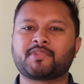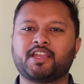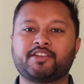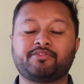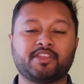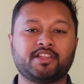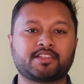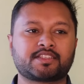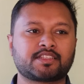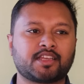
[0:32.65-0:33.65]
It
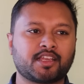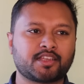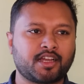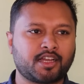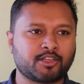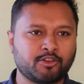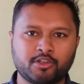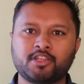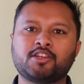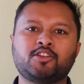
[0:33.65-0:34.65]
feels
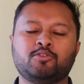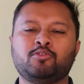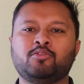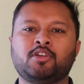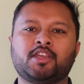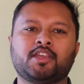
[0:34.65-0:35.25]
good to